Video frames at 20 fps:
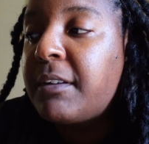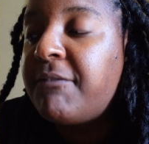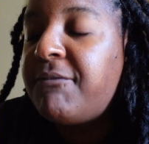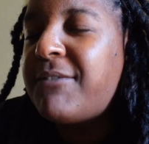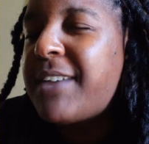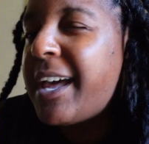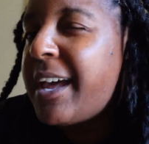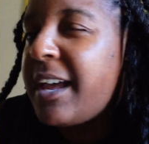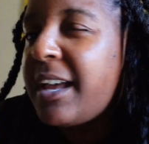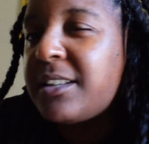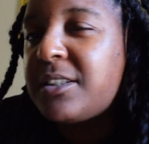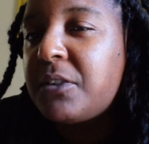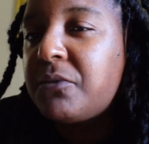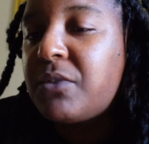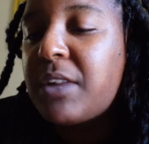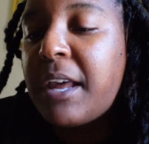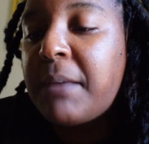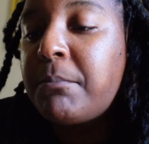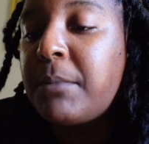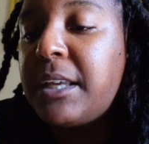fast, if
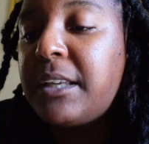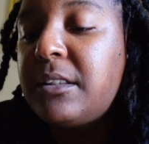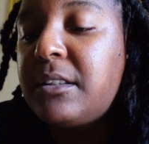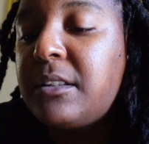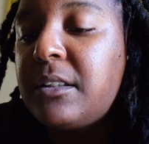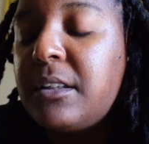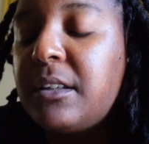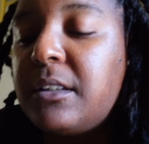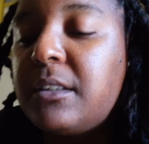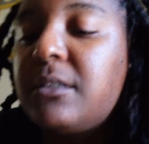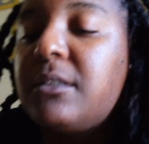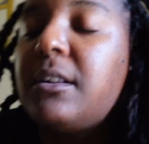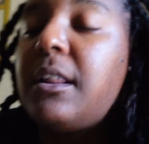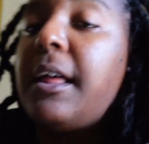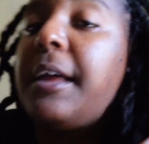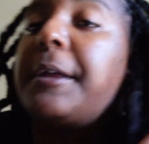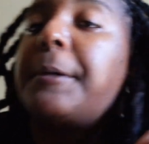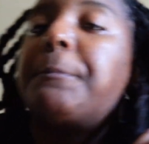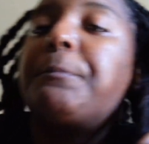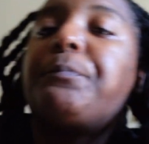that makes sense.
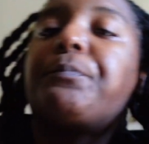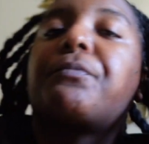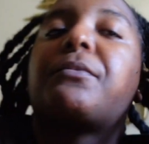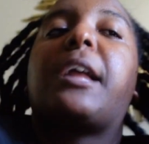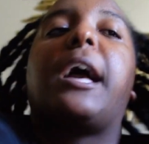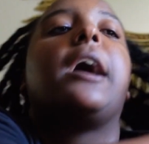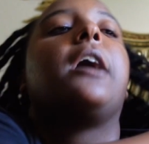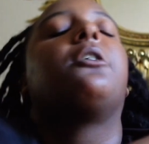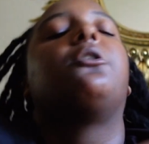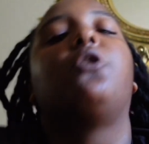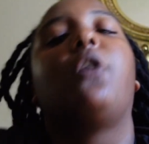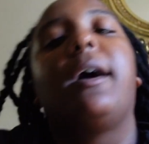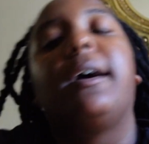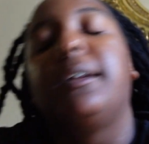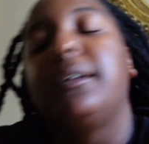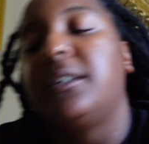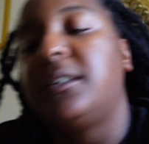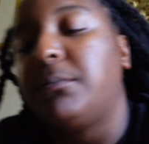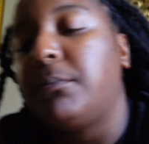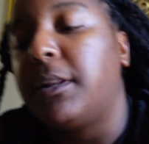Like, I don't know how
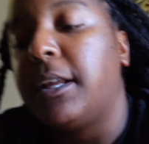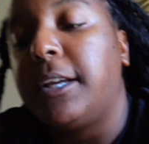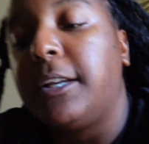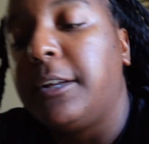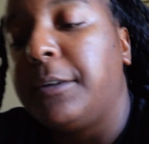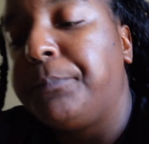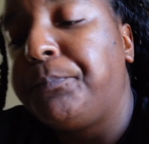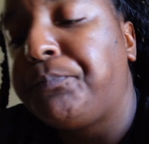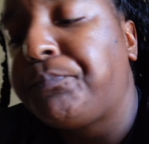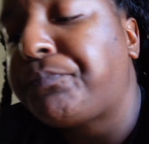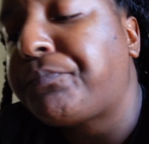to explain it.